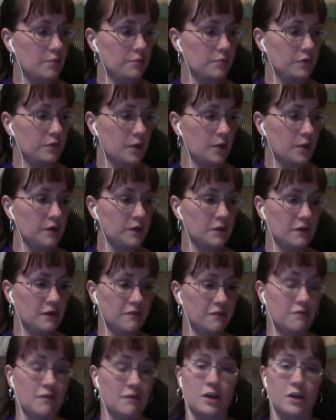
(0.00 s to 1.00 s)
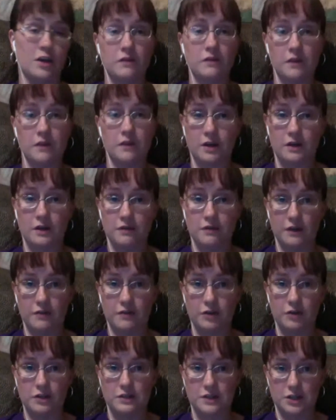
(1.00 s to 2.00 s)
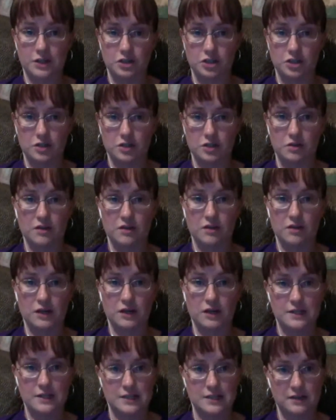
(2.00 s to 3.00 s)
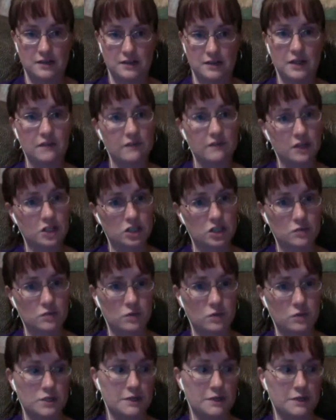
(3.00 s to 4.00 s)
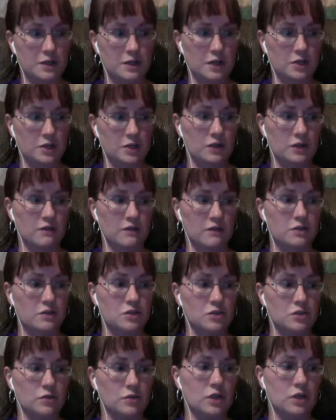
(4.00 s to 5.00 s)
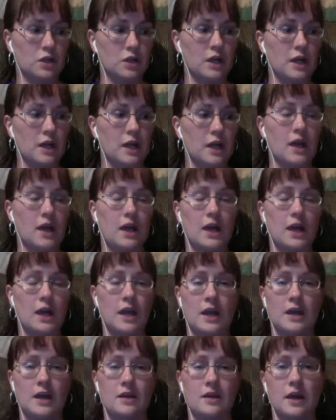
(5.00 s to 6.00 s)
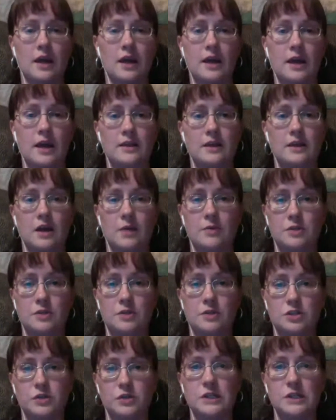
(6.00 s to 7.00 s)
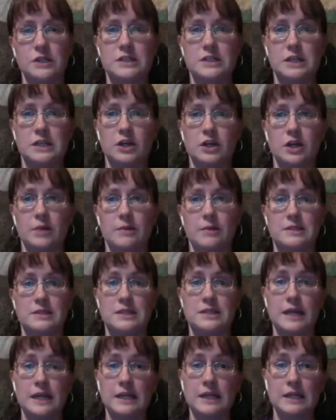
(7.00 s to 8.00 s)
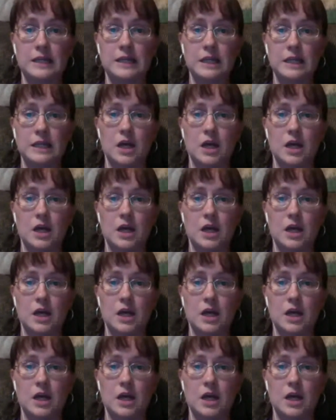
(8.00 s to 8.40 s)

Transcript: Probably my very, very favorite session that I attended at convention was by Dr. David Stewart, and I had the opportunity to hear him in Dayton